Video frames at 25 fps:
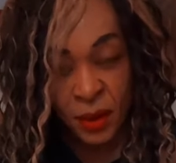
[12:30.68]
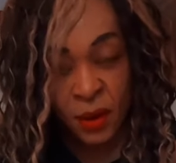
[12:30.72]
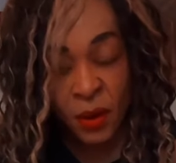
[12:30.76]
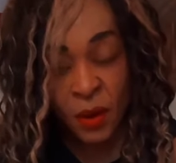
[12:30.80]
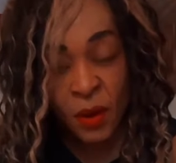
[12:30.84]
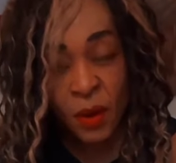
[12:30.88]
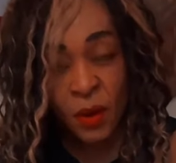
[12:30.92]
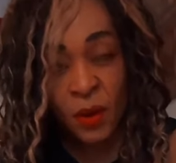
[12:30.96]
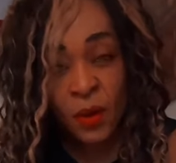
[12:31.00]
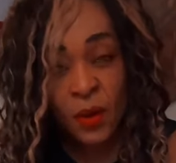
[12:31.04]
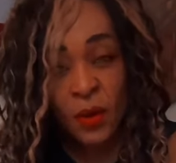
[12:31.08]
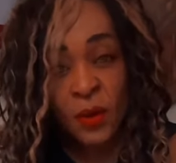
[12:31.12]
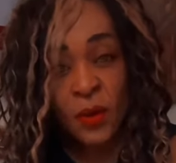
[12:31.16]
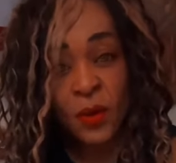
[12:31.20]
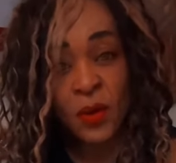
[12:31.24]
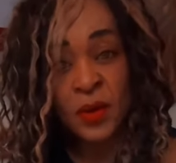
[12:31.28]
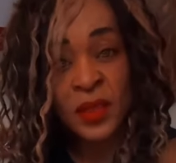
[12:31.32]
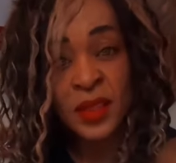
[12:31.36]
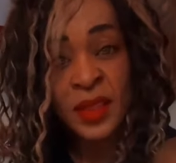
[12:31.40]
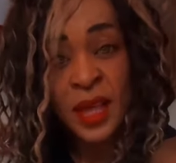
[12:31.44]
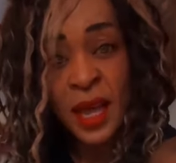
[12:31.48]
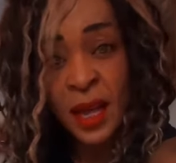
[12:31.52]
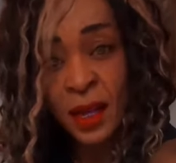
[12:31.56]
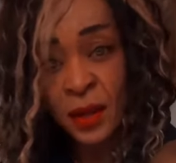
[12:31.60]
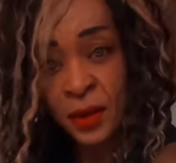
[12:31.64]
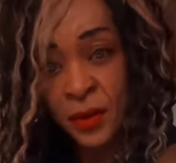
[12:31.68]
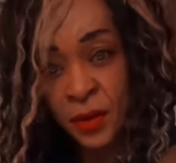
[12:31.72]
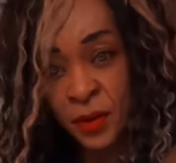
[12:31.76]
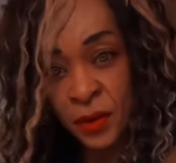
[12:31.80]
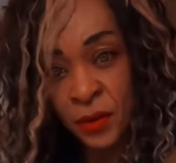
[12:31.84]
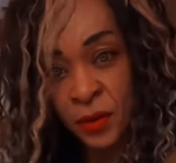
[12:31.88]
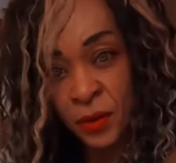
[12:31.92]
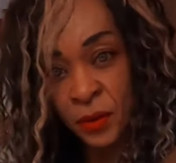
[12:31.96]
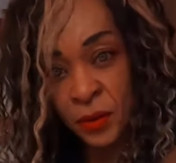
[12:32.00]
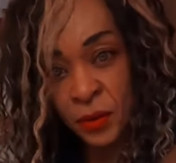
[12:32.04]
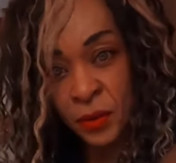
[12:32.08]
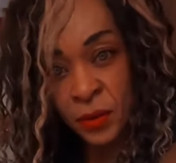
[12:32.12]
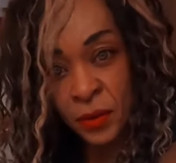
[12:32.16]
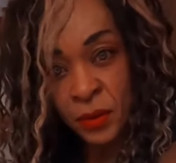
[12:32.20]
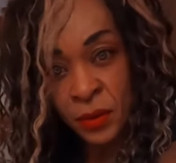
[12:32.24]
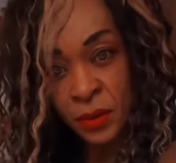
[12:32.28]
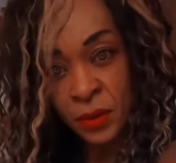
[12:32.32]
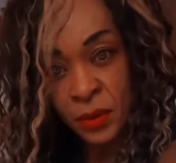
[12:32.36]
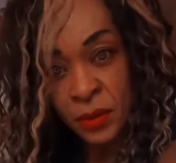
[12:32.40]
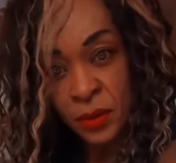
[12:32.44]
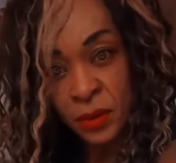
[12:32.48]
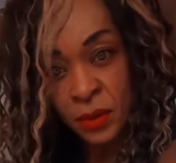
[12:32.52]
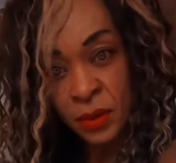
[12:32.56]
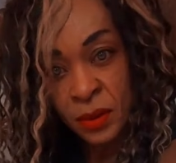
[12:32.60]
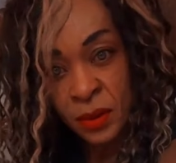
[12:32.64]
Oh, thank
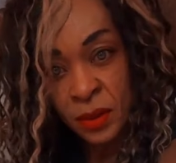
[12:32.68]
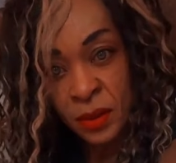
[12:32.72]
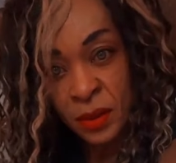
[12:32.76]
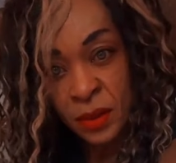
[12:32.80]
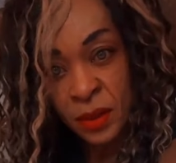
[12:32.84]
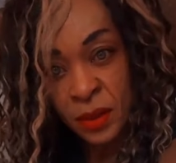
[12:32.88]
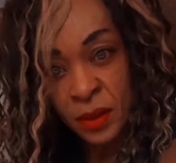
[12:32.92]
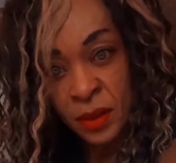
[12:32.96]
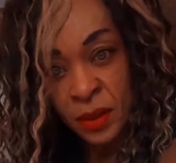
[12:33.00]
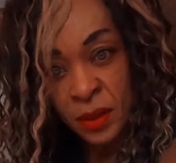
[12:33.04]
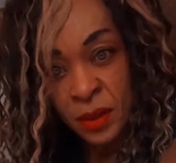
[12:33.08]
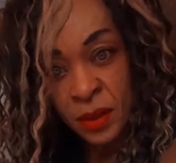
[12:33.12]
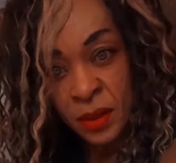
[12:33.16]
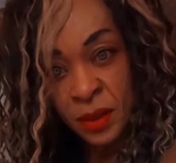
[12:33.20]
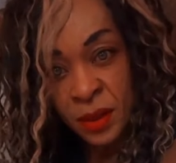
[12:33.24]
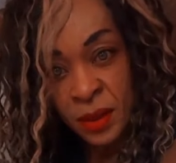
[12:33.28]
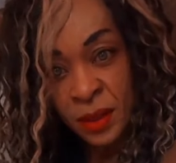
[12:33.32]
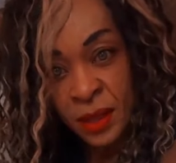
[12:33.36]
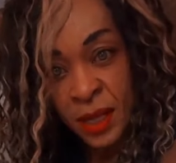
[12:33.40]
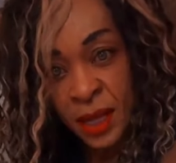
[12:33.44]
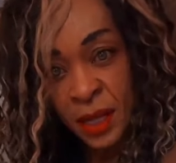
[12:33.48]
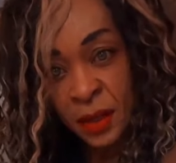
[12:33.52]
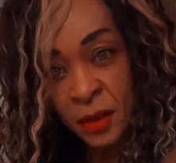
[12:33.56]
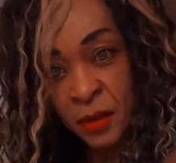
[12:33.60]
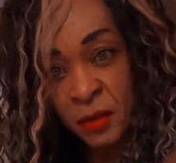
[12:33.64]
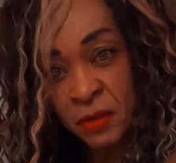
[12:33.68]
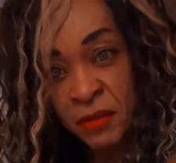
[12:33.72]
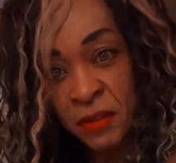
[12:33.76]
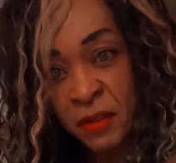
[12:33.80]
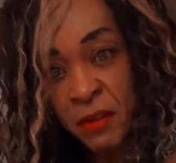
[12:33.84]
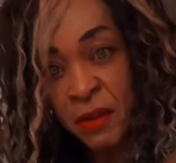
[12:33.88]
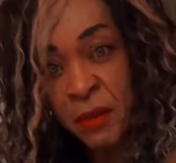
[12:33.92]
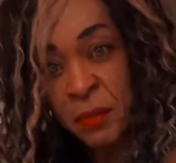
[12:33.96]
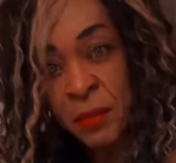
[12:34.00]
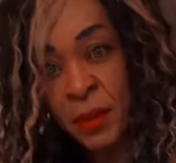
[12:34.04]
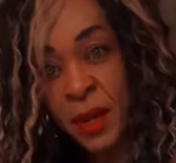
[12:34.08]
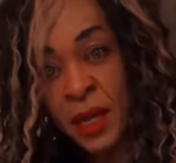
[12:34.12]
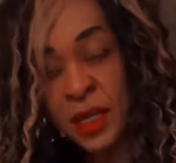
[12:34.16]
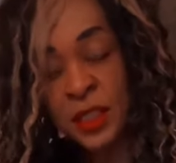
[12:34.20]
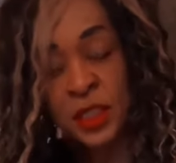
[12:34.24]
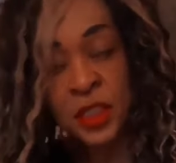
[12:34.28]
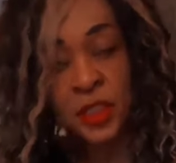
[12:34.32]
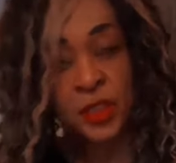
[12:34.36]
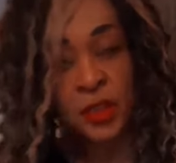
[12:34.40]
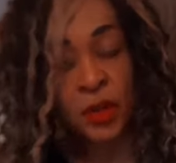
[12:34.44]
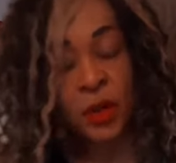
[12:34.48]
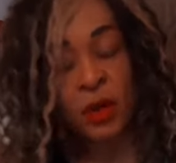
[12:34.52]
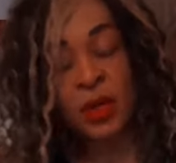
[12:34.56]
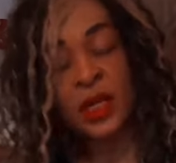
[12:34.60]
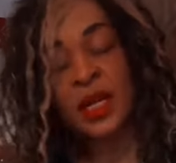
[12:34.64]
you. Thank you very
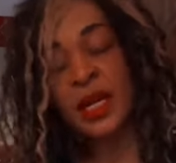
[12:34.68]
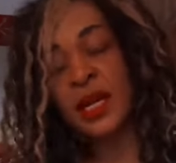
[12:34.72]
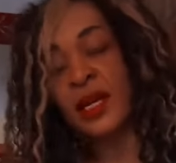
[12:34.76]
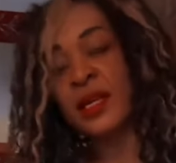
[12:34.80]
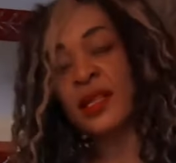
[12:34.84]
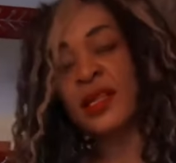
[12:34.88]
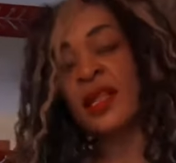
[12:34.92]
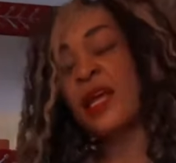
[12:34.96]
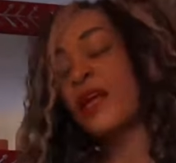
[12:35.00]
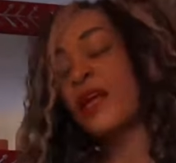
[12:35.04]
much, Jordan.